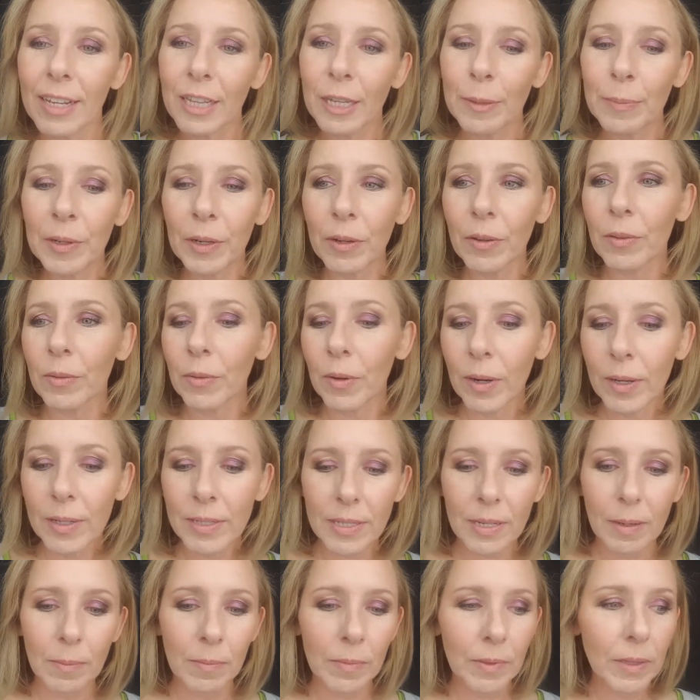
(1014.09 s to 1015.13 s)
Let me go throw on
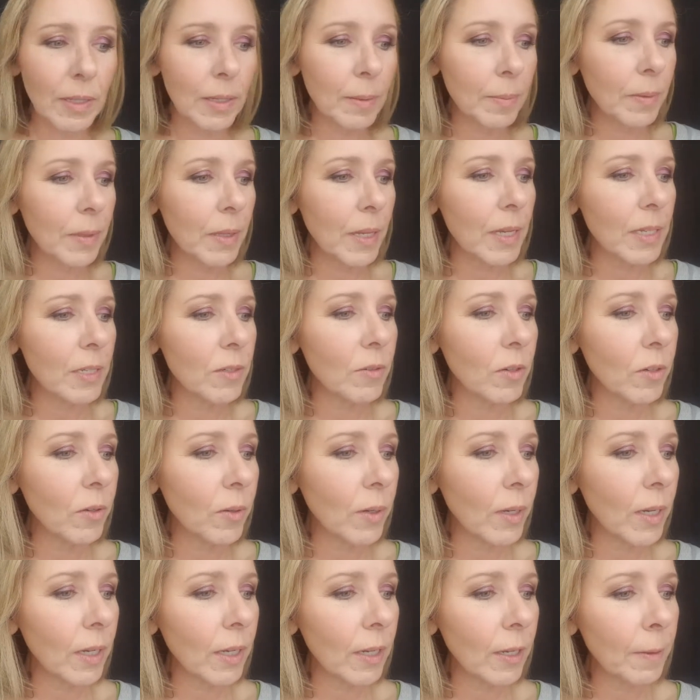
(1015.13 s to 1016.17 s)
some lip gloss real
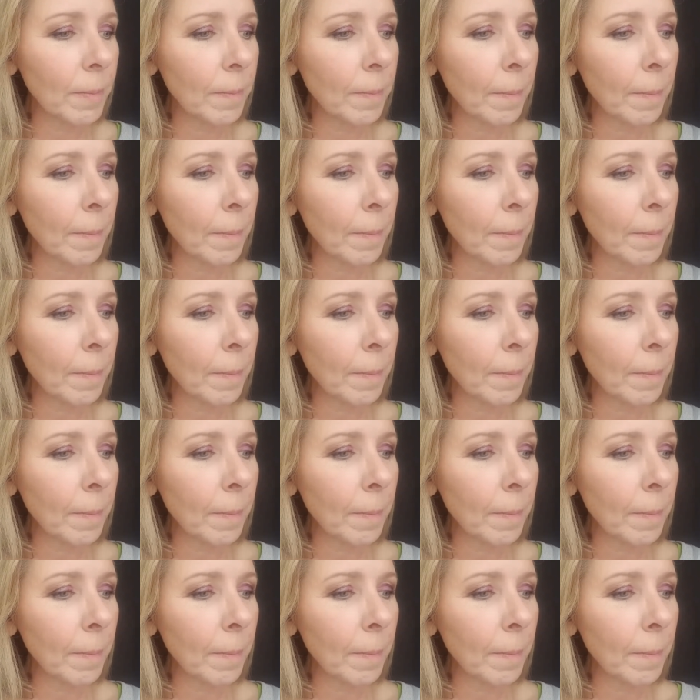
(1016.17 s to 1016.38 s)
quick.